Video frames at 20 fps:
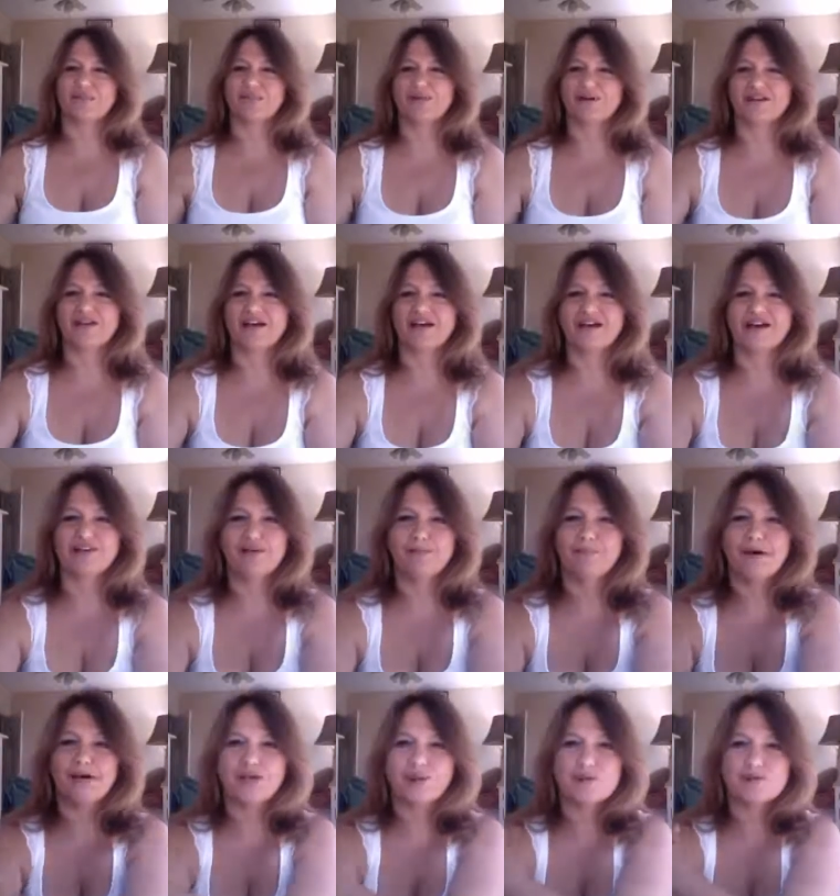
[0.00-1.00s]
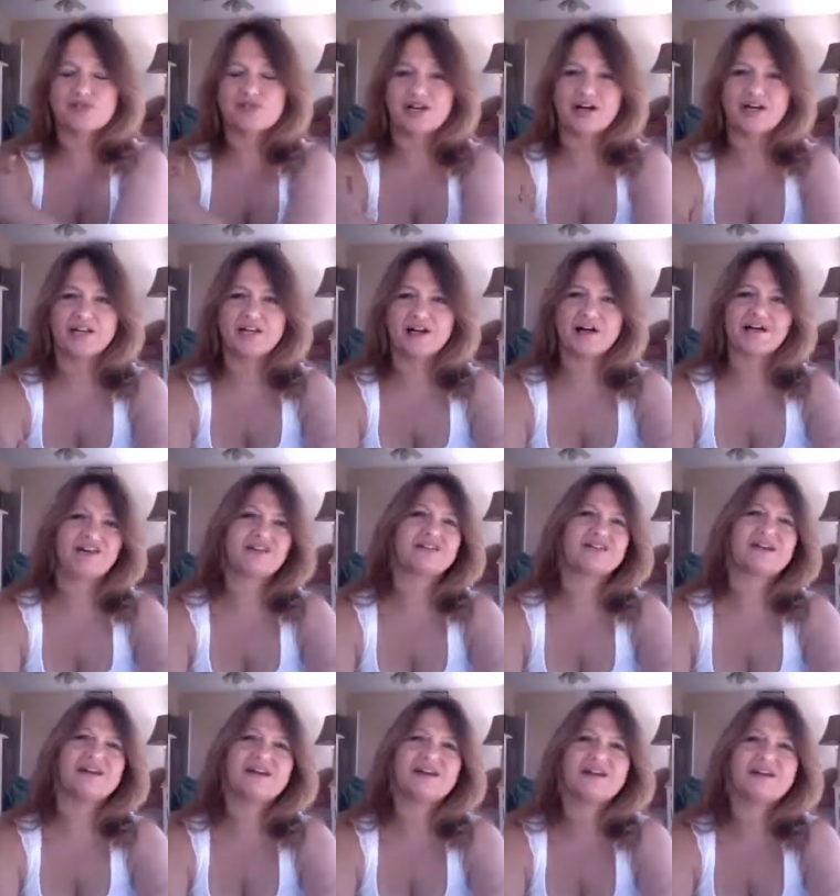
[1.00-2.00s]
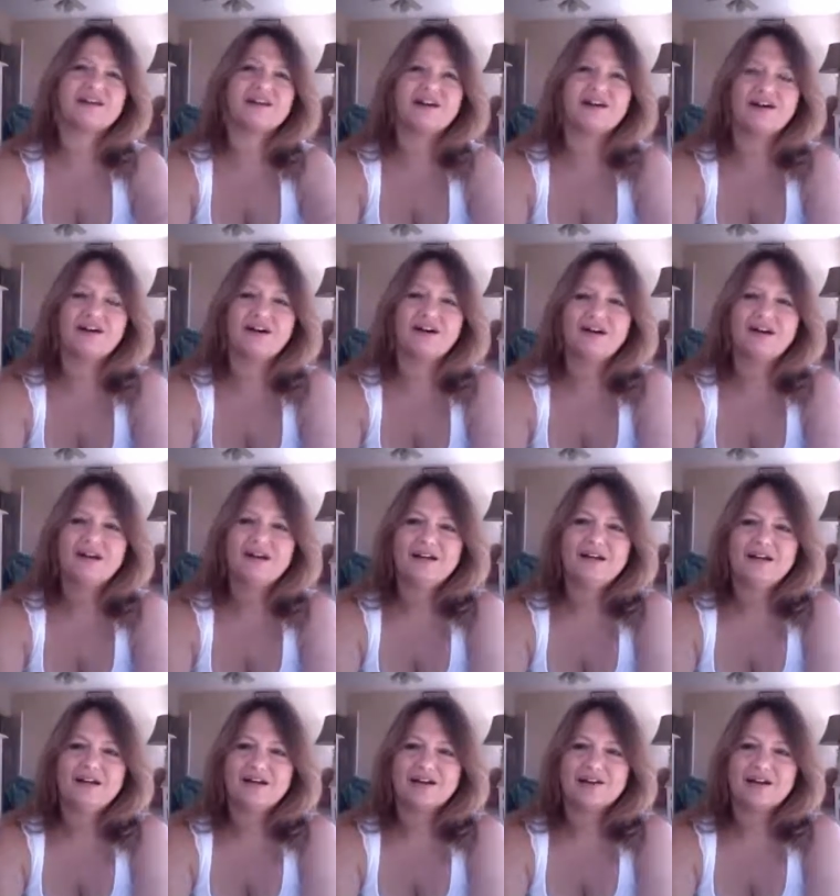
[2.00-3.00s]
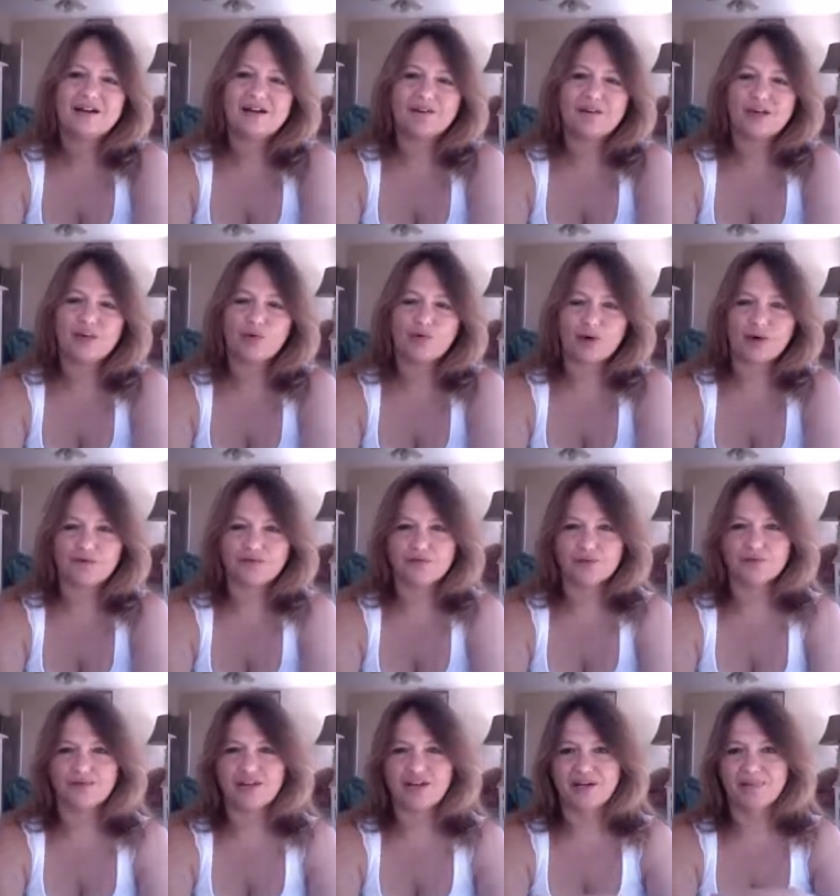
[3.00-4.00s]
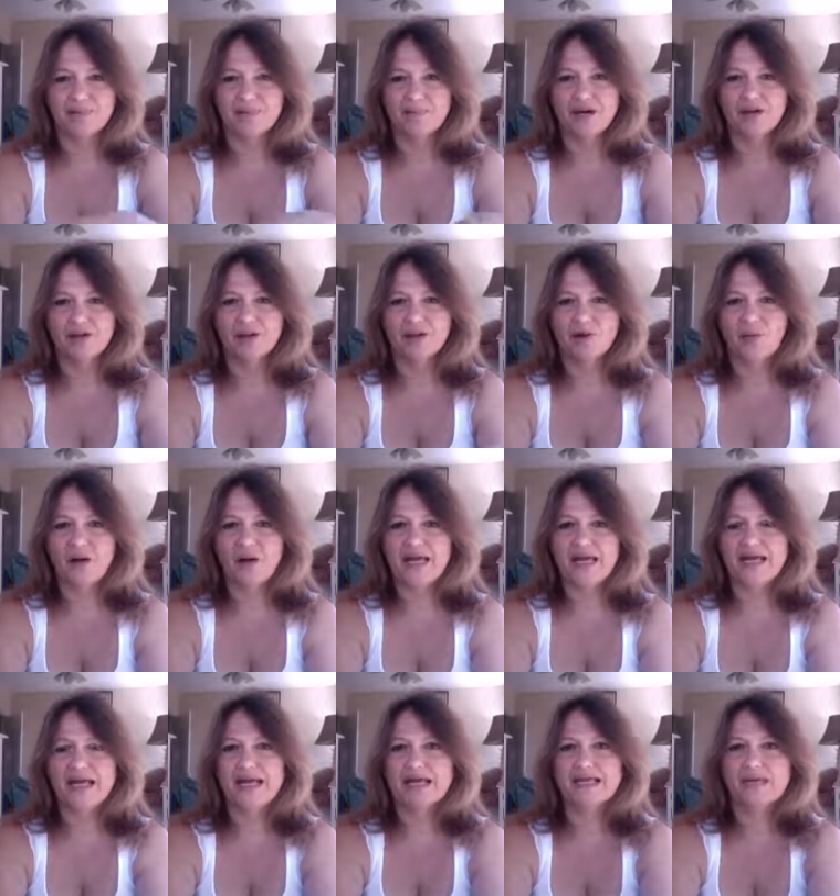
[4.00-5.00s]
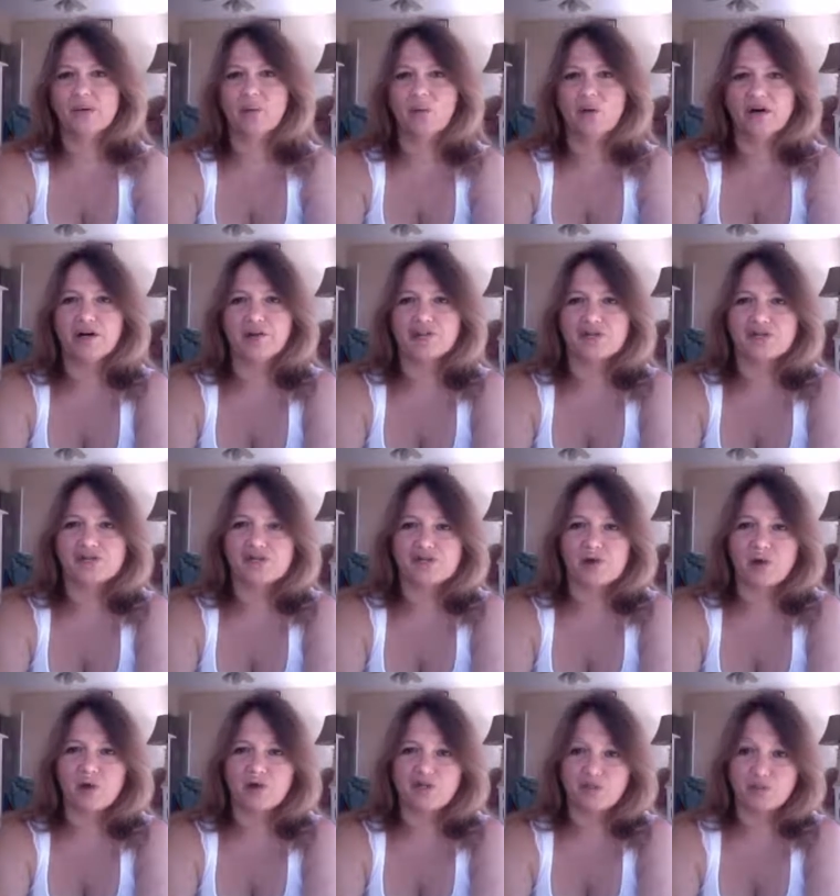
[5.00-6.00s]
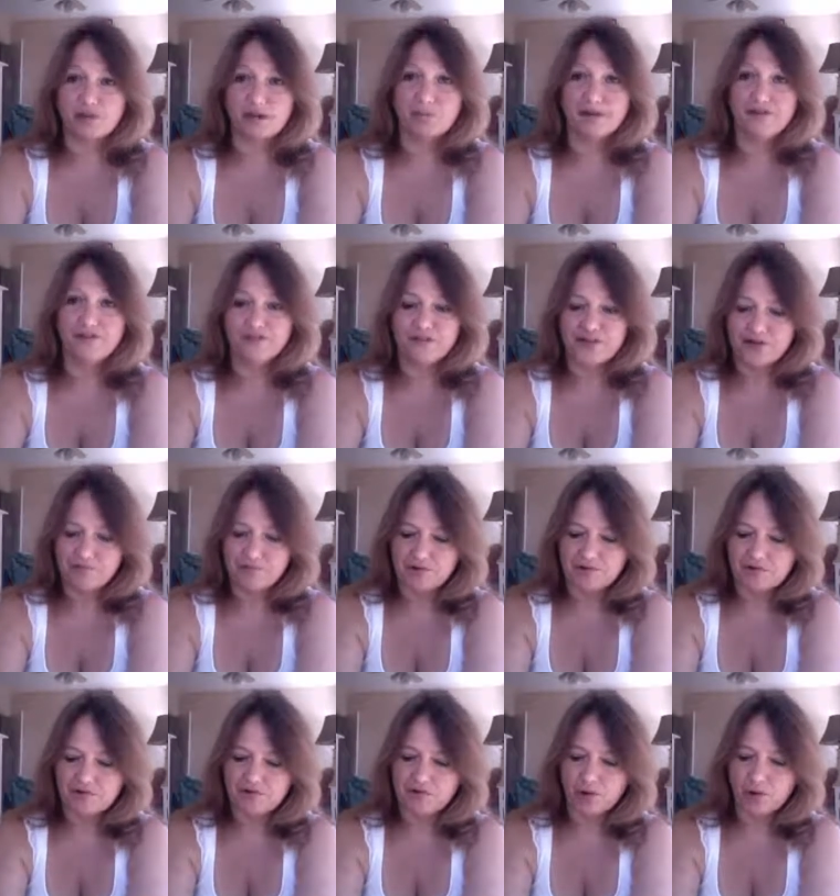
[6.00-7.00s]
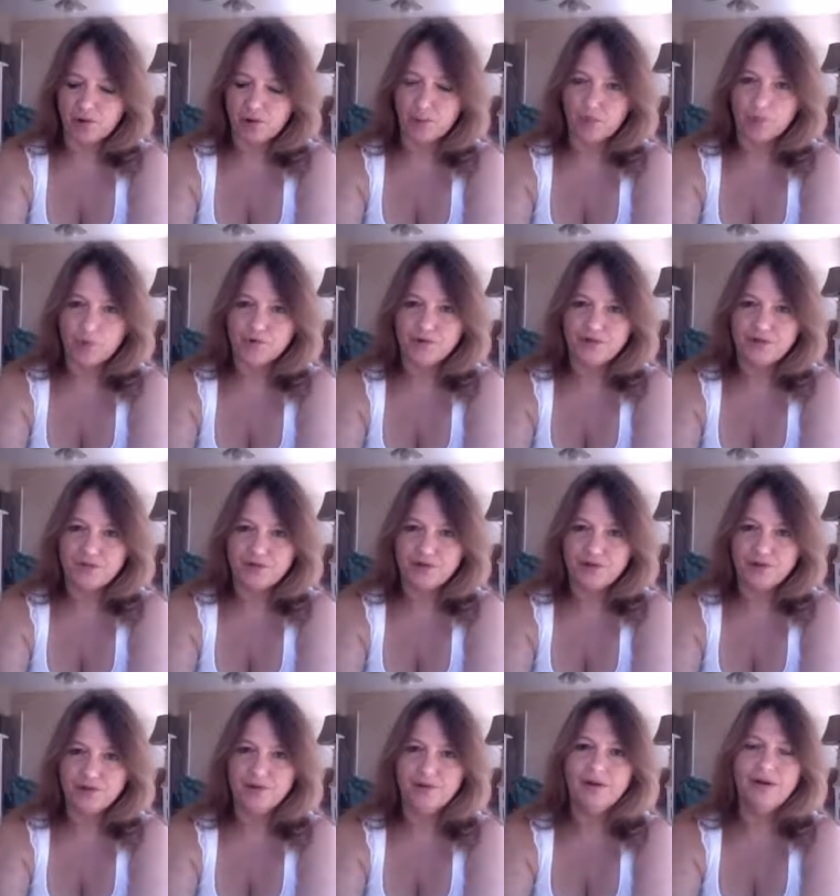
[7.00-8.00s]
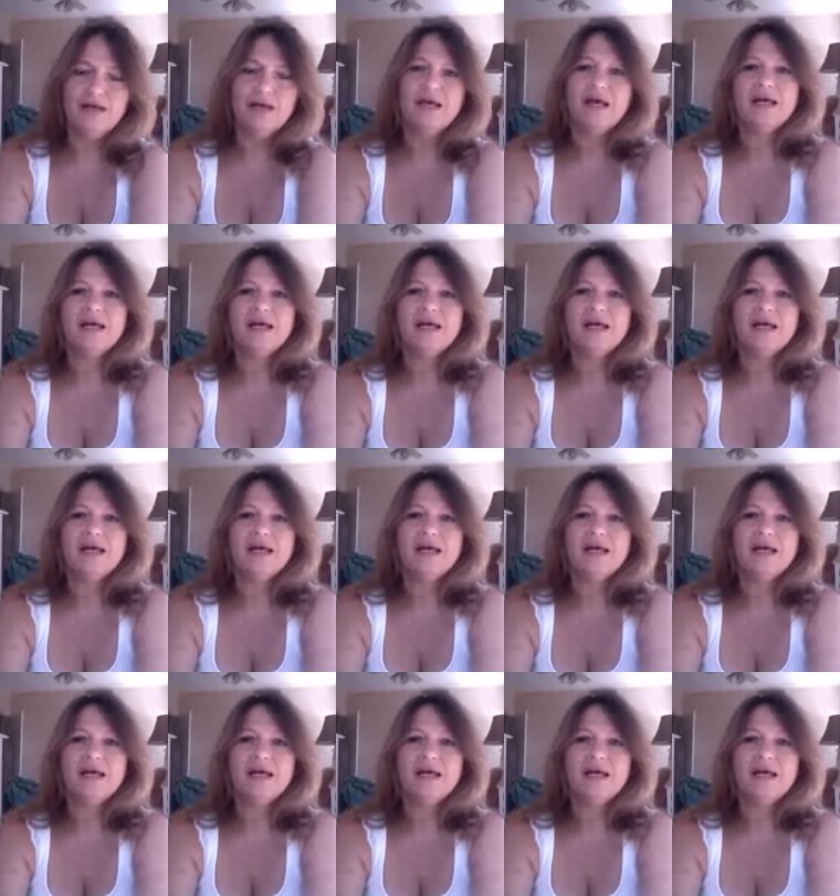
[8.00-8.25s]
but like on the mellow side, kind of like Grateful Dead mellow. And one of the songs, one of my favorites, it's called Orange Peel.